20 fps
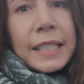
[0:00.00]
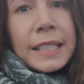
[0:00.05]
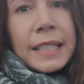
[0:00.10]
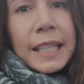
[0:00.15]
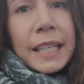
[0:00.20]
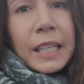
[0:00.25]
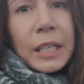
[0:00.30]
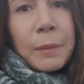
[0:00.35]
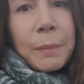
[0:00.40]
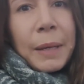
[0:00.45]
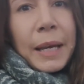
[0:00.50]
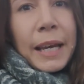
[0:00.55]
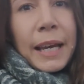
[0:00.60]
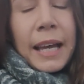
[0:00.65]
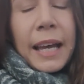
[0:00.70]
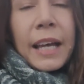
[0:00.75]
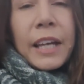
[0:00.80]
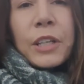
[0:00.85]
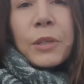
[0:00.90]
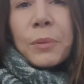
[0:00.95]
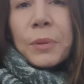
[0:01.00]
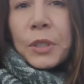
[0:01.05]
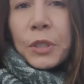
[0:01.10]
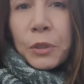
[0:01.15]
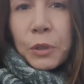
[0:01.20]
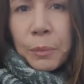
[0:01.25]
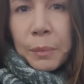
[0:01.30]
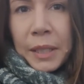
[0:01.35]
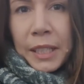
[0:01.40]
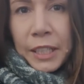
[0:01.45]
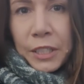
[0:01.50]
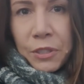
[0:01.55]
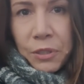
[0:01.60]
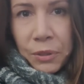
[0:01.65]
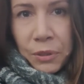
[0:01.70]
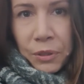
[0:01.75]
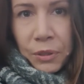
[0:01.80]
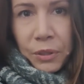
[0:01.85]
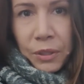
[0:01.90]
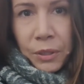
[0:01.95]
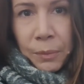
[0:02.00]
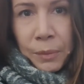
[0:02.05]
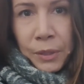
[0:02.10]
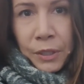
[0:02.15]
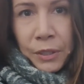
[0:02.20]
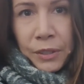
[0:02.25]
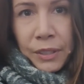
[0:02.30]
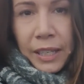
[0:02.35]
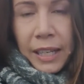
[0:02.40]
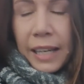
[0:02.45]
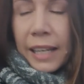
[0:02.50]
is think about how you would normally do your commute.